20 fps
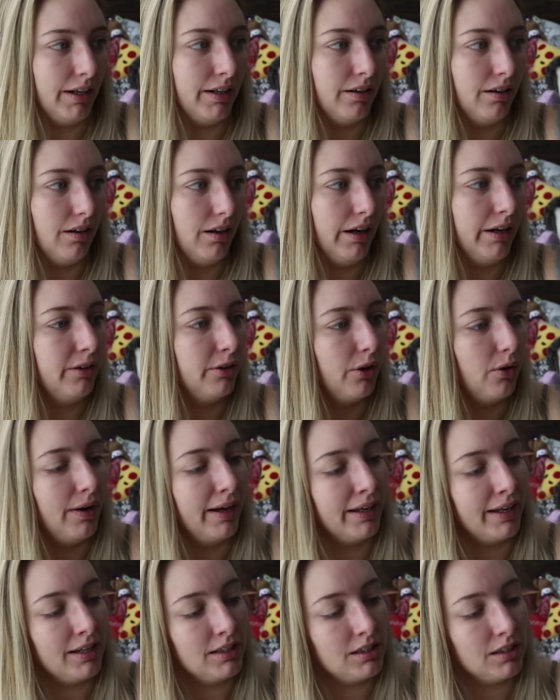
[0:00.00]
I don't know,
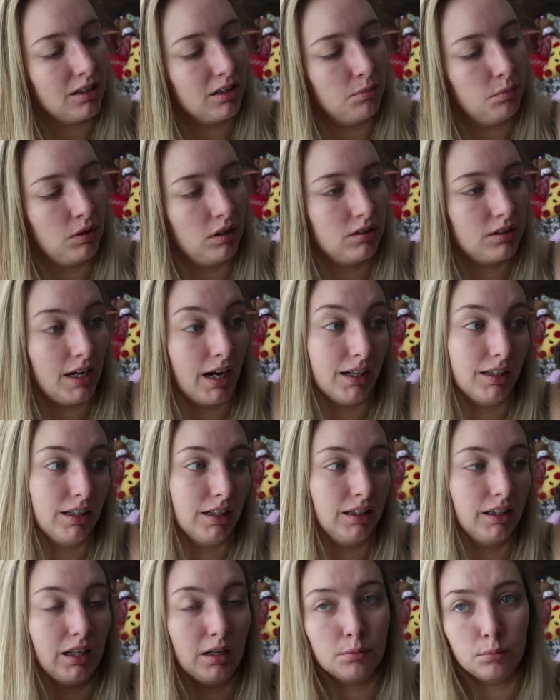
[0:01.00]
I guess it could be technically